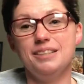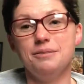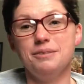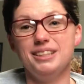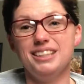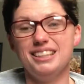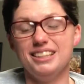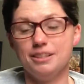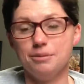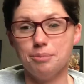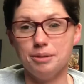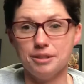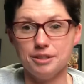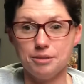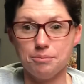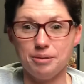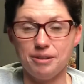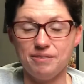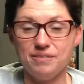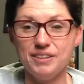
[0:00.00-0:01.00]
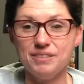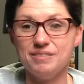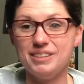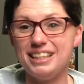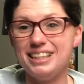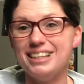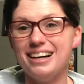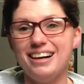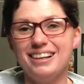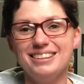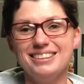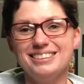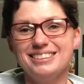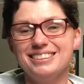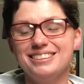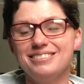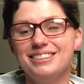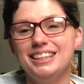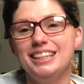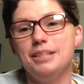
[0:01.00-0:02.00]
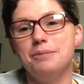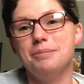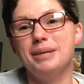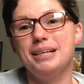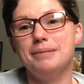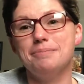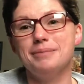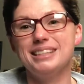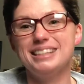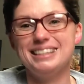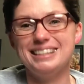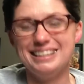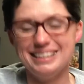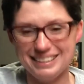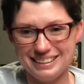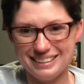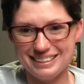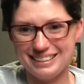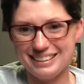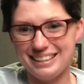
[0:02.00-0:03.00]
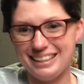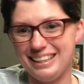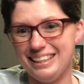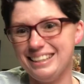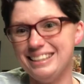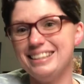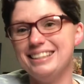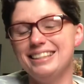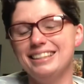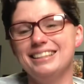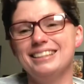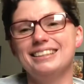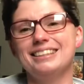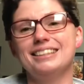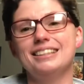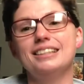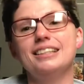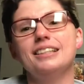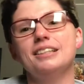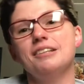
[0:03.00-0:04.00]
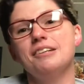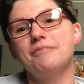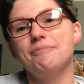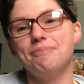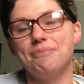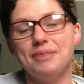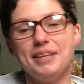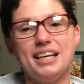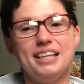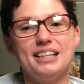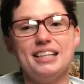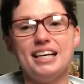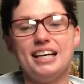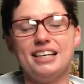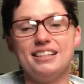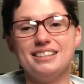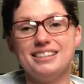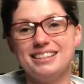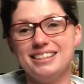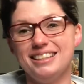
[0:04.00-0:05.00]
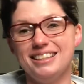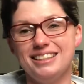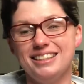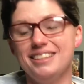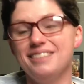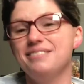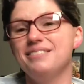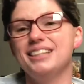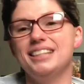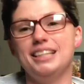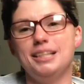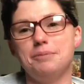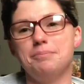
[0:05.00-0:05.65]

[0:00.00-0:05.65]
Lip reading: when it's supposed to be $50 when he made a mistake, and that's a funny